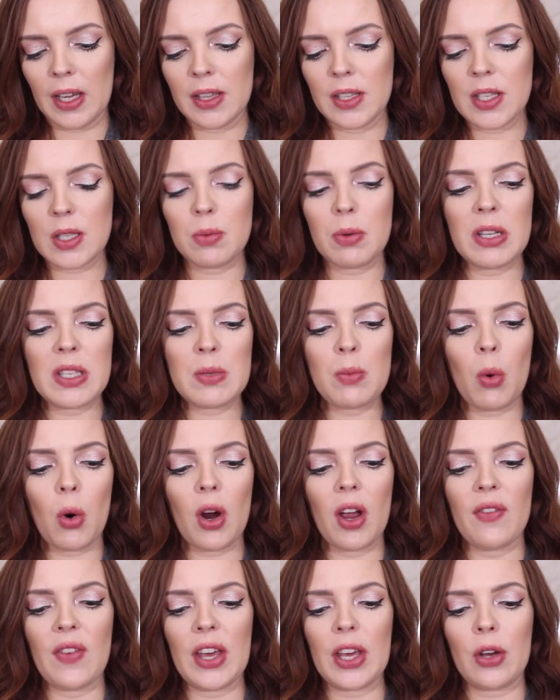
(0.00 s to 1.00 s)
And this one's
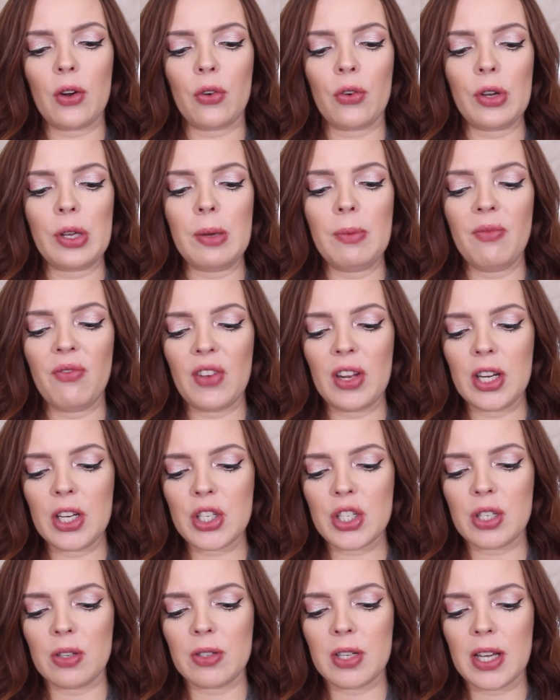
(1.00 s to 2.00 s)
more of a cream
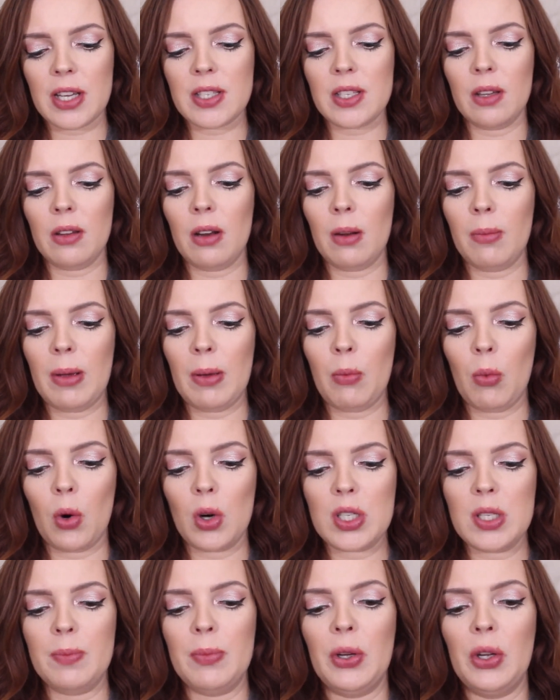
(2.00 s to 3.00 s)
finish, so it takes a little bit
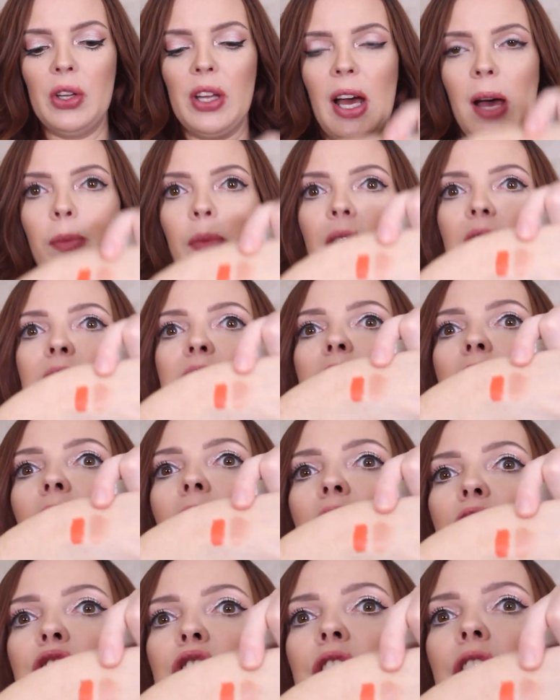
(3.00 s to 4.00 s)
more to build up, but it's
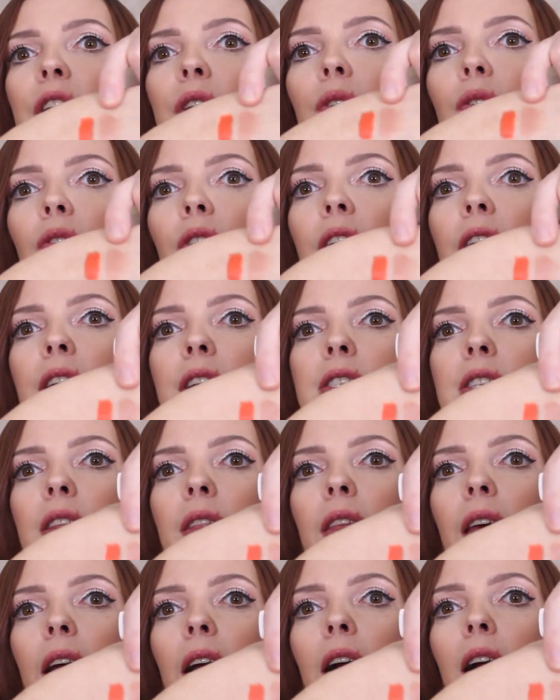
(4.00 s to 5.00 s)
that shade right
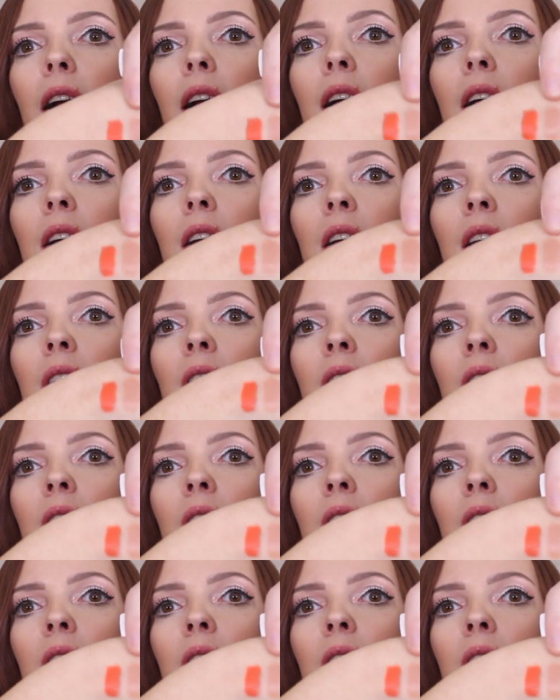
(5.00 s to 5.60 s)
there.